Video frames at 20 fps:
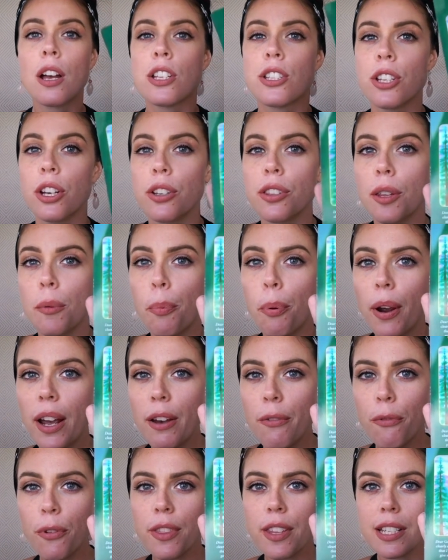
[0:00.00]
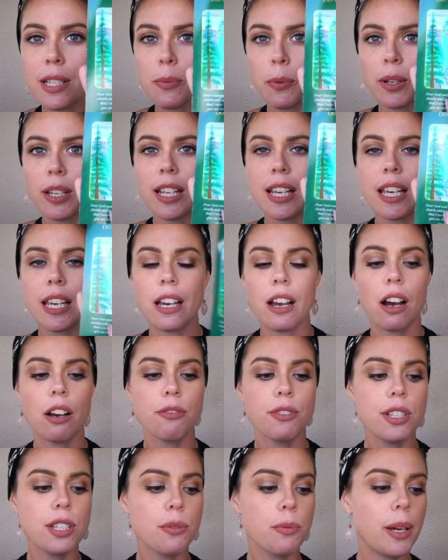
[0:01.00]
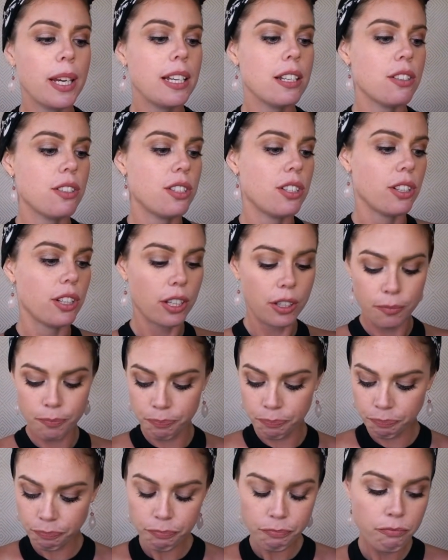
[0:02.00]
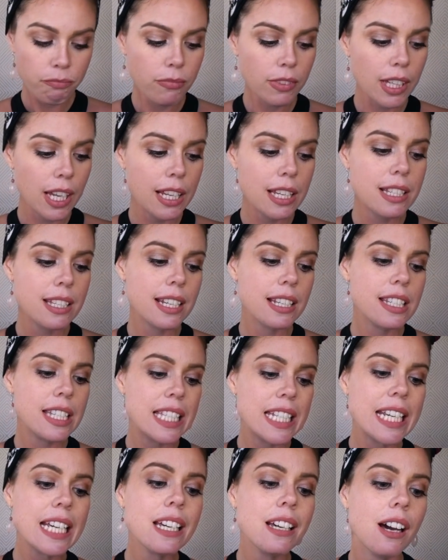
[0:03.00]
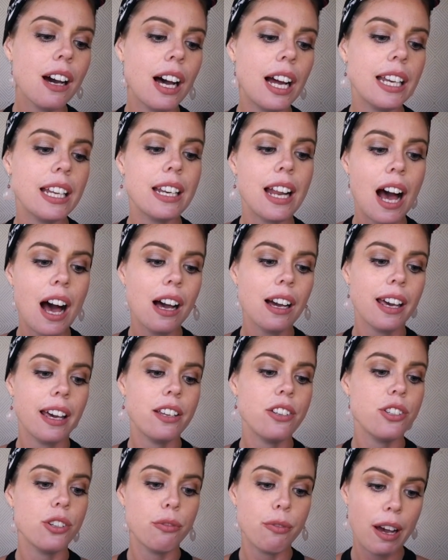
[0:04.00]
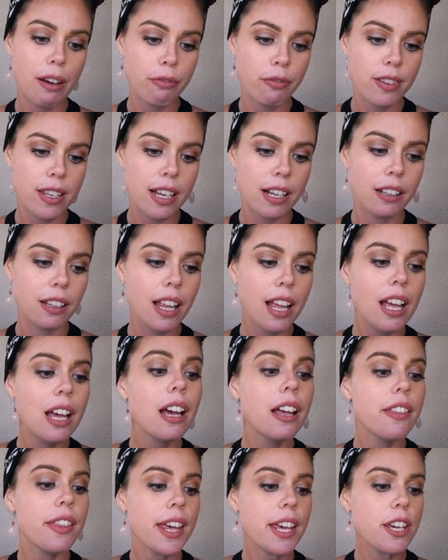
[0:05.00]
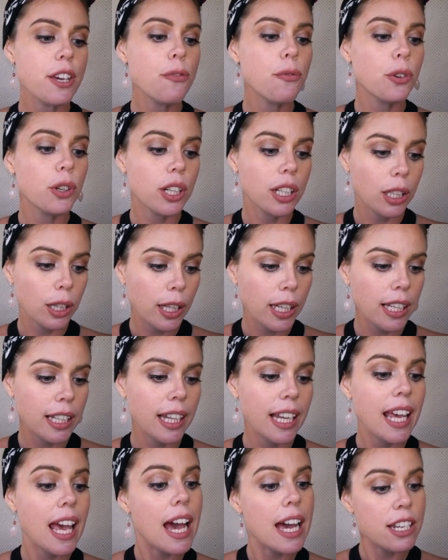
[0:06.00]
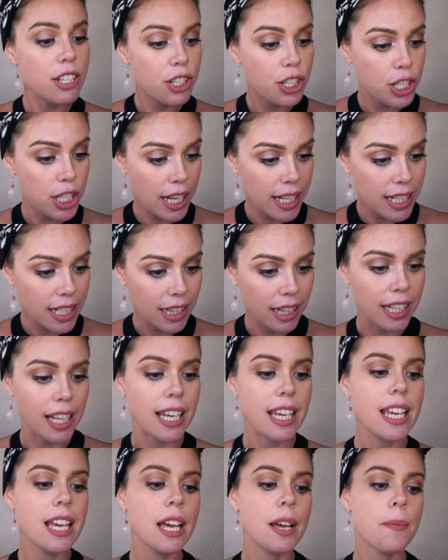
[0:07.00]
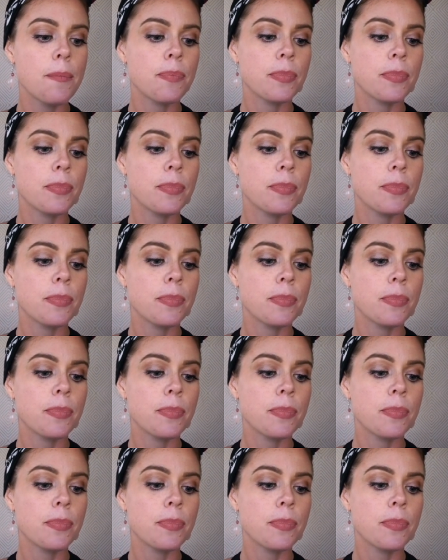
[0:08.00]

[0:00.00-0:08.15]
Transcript: So the prayer for this one here, I'll just read it to you. It says, Dear God and Archangel Raphael, thank you for clearly and gently